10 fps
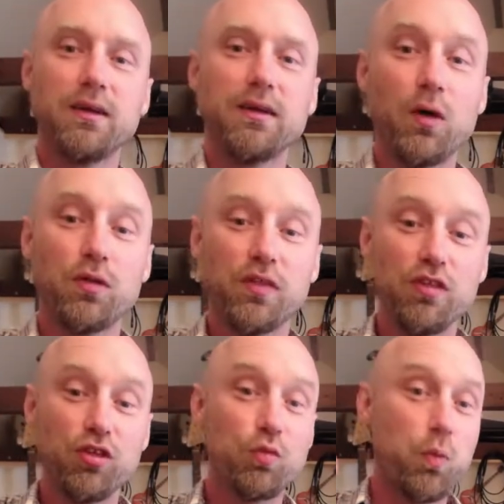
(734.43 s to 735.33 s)
Now,
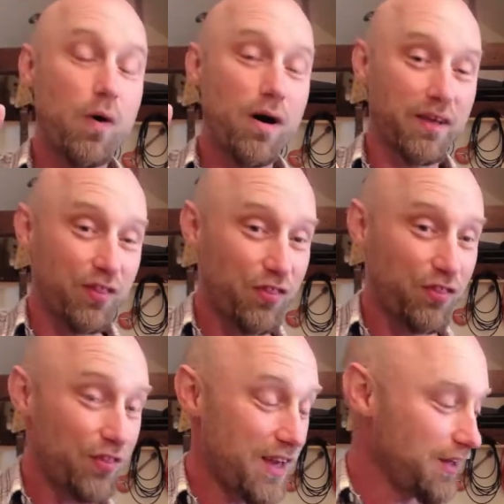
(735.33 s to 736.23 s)
this is what I
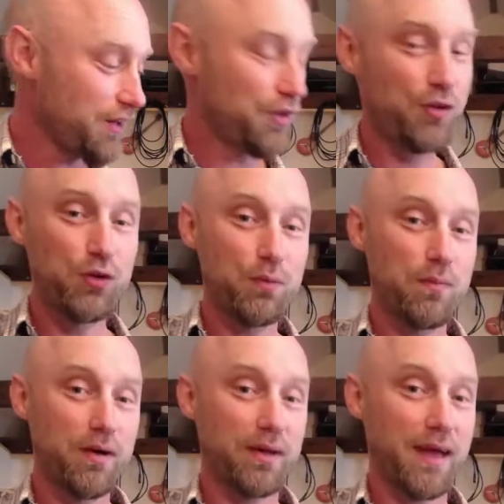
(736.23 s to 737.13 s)
think you
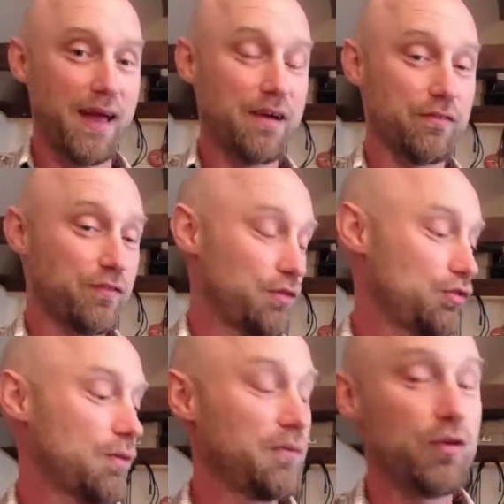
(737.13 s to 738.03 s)
might have.
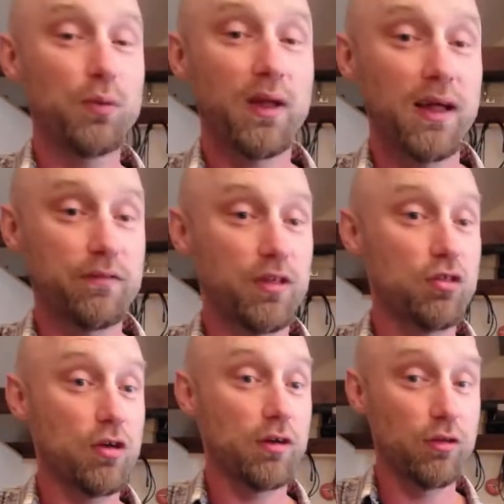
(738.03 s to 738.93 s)
Some of you will have
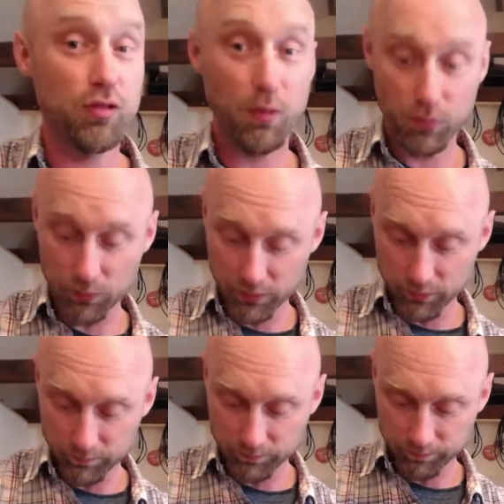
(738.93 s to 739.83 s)
this kind of sound going
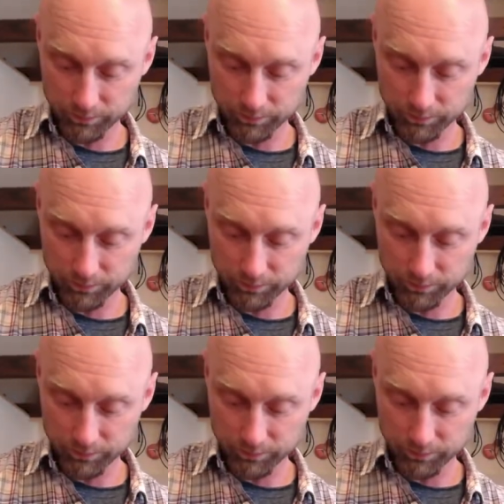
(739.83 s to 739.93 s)
on.